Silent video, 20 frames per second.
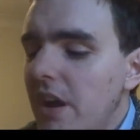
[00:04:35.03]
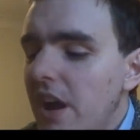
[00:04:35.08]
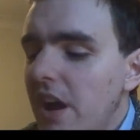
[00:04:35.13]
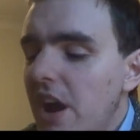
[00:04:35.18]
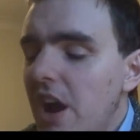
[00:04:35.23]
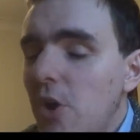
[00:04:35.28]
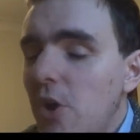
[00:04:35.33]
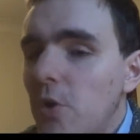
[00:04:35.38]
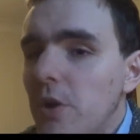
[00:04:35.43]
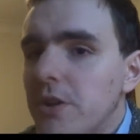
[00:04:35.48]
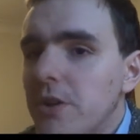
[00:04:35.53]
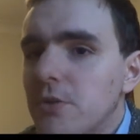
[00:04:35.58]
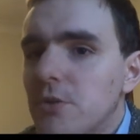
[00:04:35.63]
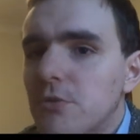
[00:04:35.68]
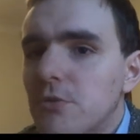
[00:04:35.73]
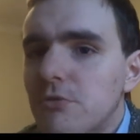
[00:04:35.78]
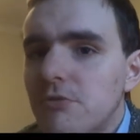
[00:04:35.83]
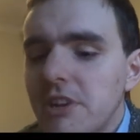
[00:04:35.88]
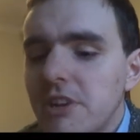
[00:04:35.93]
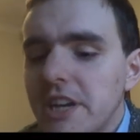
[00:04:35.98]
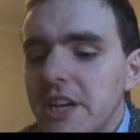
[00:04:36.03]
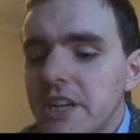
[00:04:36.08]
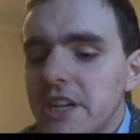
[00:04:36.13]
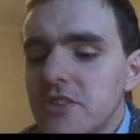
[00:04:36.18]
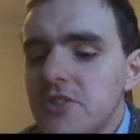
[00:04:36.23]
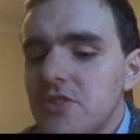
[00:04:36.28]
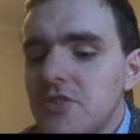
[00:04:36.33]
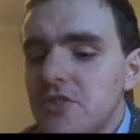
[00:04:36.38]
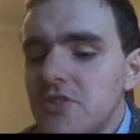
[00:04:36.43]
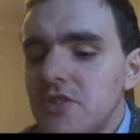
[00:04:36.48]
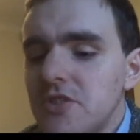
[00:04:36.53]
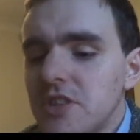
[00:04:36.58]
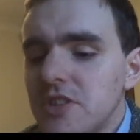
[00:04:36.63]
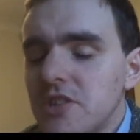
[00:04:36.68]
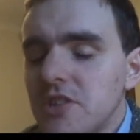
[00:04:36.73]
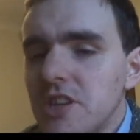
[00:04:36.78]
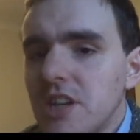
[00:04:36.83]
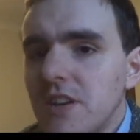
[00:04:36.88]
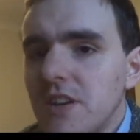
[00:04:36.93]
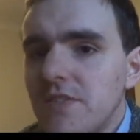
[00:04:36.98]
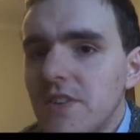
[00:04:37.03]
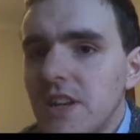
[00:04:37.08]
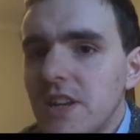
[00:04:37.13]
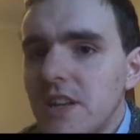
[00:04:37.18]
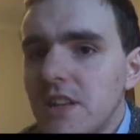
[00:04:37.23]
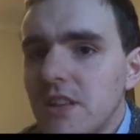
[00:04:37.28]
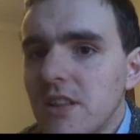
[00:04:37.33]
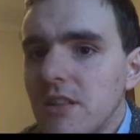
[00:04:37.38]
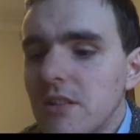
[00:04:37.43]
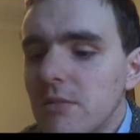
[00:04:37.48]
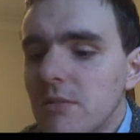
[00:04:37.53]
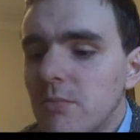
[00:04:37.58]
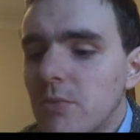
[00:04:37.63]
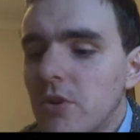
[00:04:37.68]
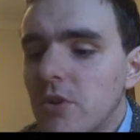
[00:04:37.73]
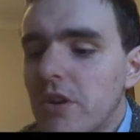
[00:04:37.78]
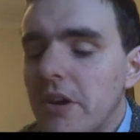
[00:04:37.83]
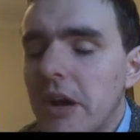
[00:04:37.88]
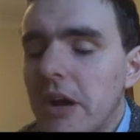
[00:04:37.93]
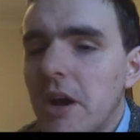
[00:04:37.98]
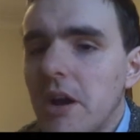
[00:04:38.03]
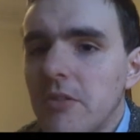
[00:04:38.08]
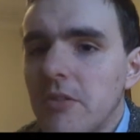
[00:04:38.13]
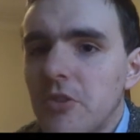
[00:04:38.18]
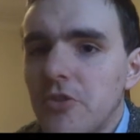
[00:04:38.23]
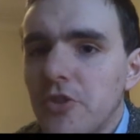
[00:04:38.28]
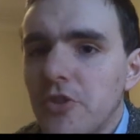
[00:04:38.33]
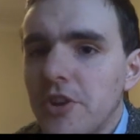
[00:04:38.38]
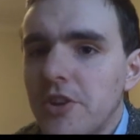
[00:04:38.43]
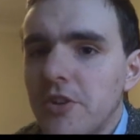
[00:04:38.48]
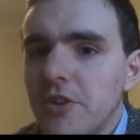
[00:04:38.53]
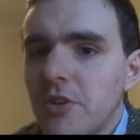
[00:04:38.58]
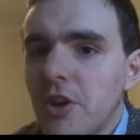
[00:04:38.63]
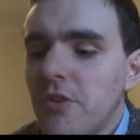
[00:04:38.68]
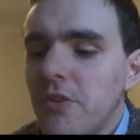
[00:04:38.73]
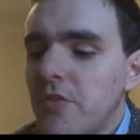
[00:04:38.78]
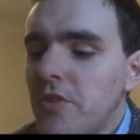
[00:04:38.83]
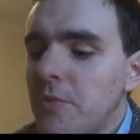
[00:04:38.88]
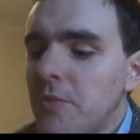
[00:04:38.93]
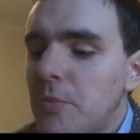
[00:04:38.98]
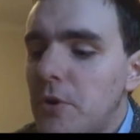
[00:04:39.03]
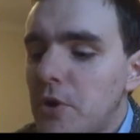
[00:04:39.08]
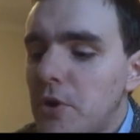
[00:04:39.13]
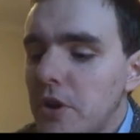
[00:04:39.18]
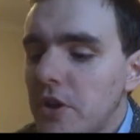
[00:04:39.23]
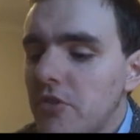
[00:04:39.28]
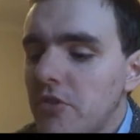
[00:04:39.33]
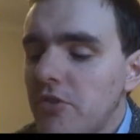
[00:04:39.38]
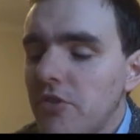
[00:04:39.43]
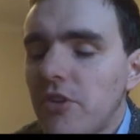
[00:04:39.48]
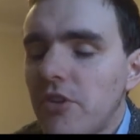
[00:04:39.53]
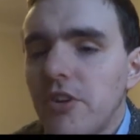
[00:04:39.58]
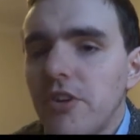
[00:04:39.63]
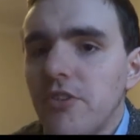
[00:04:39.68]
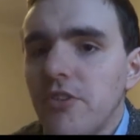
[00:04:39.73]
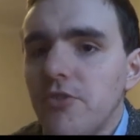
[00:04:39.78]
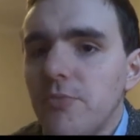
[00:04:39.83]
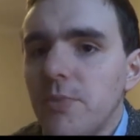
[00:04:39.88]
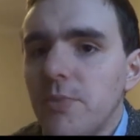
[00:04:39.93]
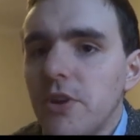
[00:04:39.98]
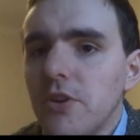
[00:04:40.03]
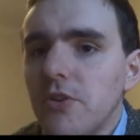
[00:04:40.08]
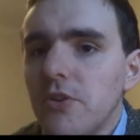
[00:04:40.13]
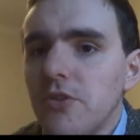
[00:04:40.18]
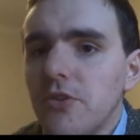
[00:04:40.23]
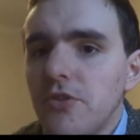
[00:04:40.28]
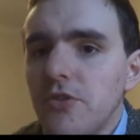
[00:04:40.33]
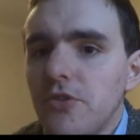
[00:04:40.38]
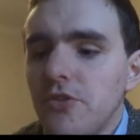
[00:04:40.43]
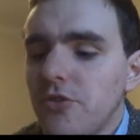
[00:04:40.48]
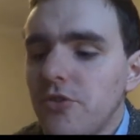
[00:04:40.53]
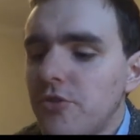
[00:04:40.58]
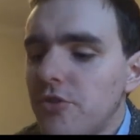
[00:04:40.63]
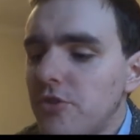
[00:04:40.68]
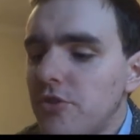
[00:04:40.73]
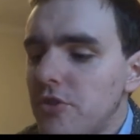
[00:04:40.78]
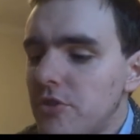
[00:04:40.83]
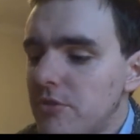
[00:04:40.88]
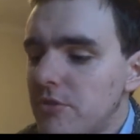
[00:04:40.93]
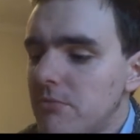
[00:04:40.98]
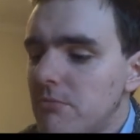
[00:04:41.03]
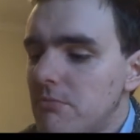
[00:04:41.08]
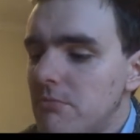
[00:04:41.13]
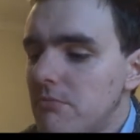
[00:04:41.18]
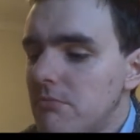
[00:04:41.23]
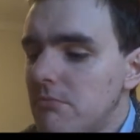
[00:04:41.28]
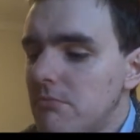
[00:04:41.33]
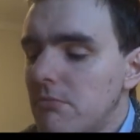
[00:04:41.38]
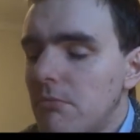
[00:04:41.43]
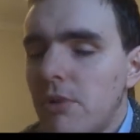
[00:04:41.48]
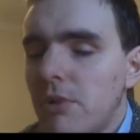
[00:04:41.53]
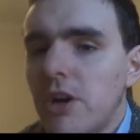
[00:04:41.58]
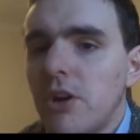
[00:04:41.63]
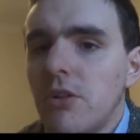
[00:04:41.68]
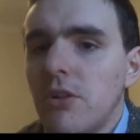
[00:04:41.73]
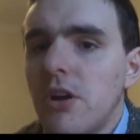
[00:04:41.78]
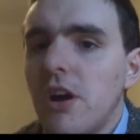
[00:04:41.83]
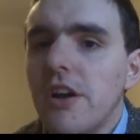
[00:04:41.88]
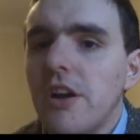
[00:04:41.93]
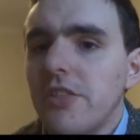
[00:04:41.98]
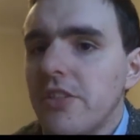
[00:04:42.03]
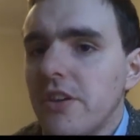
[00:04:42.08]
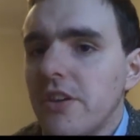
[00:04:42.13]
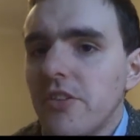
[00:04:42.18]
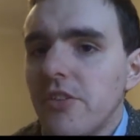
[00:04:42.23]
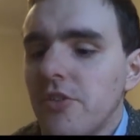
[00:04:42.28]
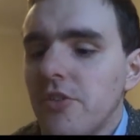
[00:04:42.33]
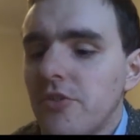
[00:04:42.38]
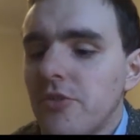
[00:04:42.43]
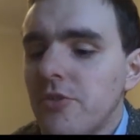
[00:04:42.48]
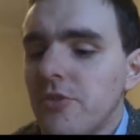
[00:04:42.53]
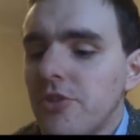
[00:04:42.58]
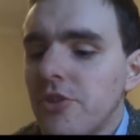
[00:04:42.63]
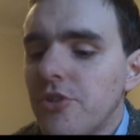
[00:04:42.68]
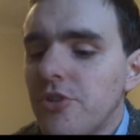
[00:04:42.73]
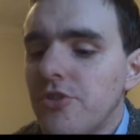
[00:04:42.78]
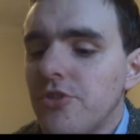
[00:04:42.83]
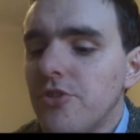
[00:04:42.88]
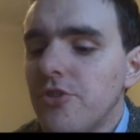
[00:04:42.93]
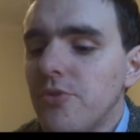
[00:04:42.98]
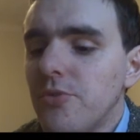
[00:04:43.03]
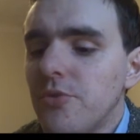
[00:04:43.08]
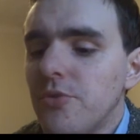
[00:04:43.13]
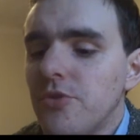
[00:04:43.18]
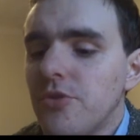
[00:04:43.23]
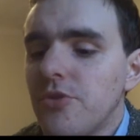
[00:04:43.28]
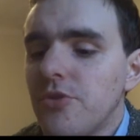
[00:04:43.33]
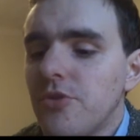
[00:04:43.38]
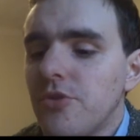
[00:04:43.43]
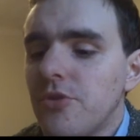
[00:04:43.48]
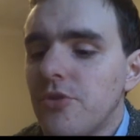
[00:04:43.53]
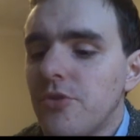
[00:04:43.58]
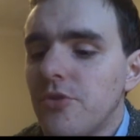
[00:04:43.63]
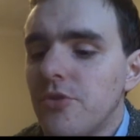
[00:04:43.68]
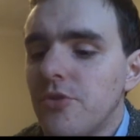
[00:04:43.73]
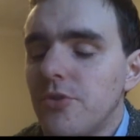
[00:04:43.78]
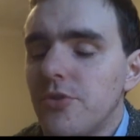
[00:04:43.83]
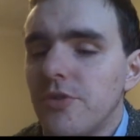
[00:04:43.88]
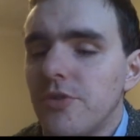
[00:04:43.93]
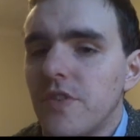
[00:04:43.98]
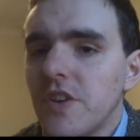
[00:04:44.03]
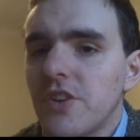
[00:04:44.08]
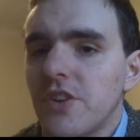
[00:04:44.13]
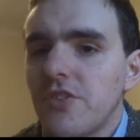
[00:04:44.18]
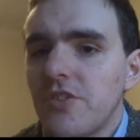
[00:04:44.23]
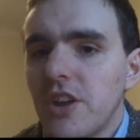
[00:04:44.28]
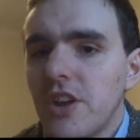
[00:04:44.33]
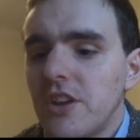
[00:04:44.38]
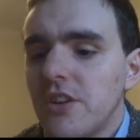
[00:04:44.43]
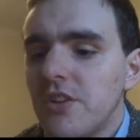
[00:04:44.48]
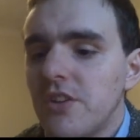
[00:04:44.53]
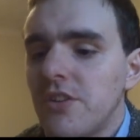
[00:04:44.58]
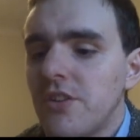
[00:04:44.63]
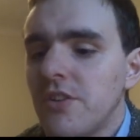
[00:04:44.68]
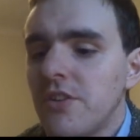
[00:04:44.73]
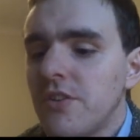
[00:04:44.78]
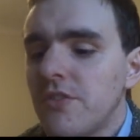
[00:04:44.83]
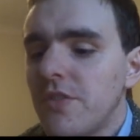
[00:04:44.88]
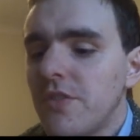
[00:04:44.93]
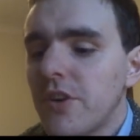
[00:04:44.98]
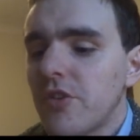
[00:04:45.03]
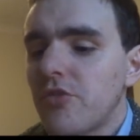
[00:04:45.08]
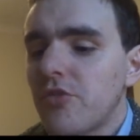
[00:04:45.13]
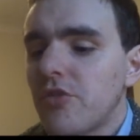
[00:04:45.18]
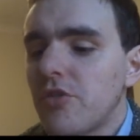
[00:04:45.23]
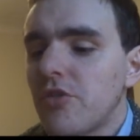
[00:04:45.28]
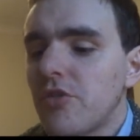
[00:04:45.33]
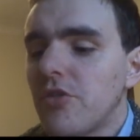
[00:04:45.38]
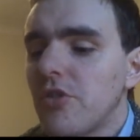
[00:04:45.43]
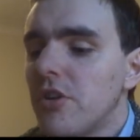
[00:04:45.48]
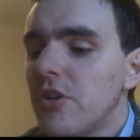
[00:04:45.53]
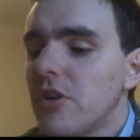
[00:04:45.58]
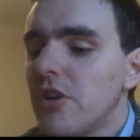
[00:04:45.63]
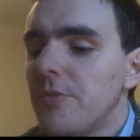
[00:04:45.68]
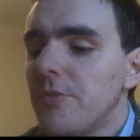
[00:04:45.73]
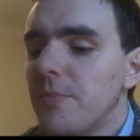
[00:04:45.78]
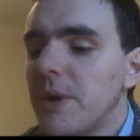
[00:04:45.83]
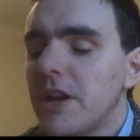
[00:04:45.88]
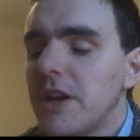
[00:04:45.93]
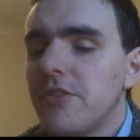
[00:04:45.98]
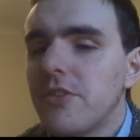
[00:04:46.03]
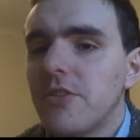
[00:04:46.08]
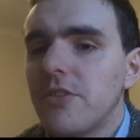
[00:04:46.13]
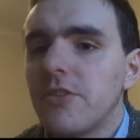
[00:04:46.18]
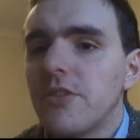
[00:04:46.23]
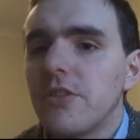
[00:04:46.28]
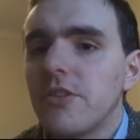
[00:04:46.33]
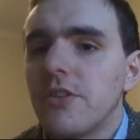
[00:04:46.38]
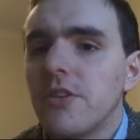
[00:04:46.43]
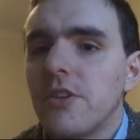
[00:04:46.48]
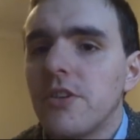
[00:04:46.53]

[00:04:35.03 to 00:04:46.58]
all in all, it's it's a lovely little. But I decided to go for the pocket size because, well, I think this this suits sort of extended fiction a lot better than